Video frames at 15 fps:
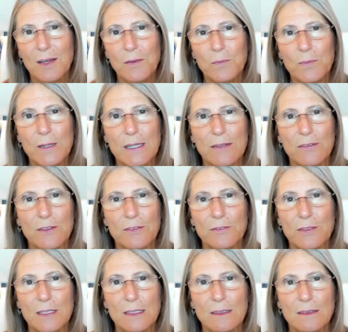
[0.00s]
But if it
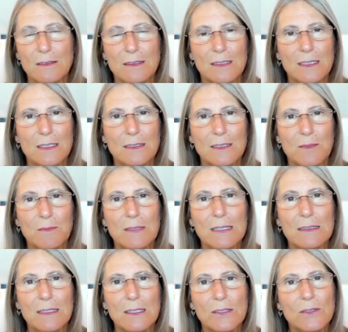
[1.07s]
feels that it's
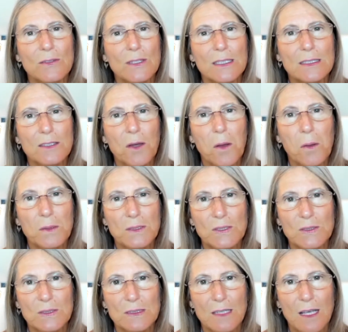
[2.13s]
something that you need to hold to
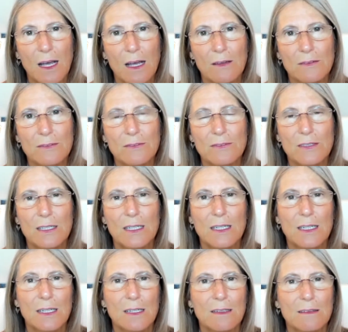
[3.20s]
yourself,
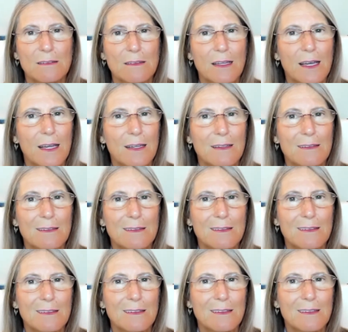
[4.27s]
then
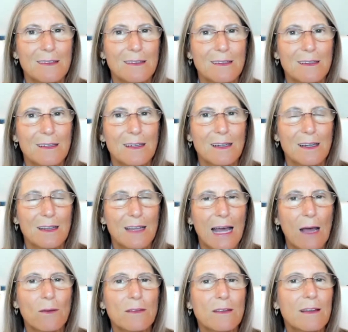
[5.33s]

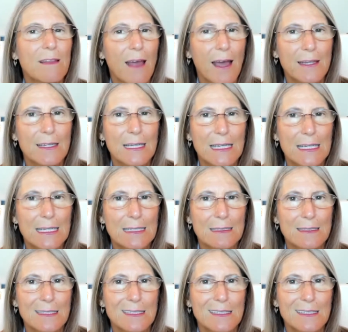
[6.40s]
allow the light
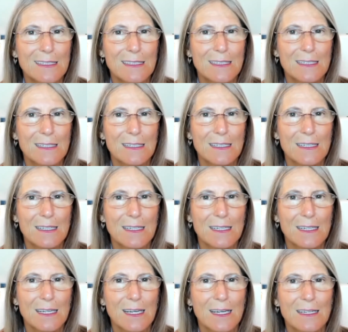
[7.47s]
in
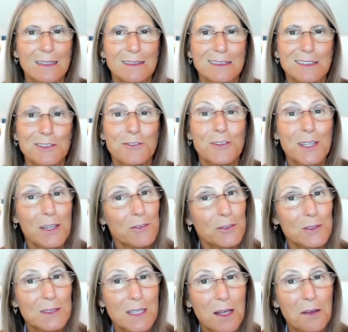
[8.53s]
and forgive
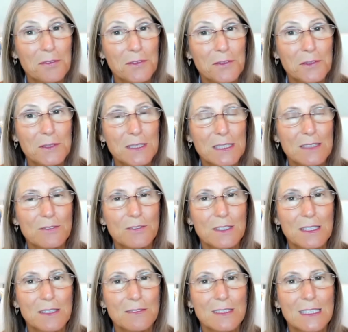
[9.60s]
yourself if you need
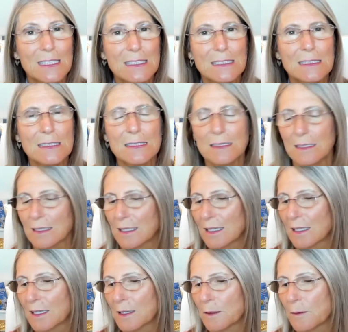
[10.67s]
forgiveness,
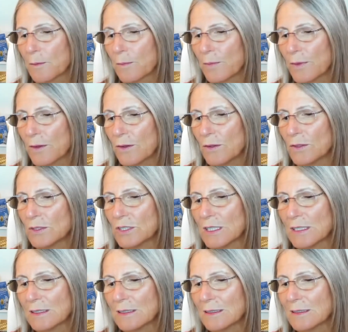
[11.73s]
or
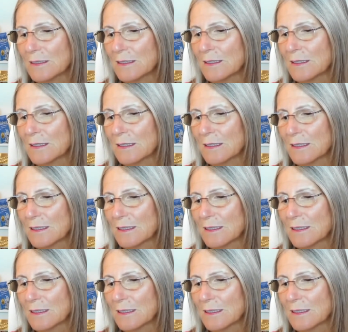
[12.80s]
just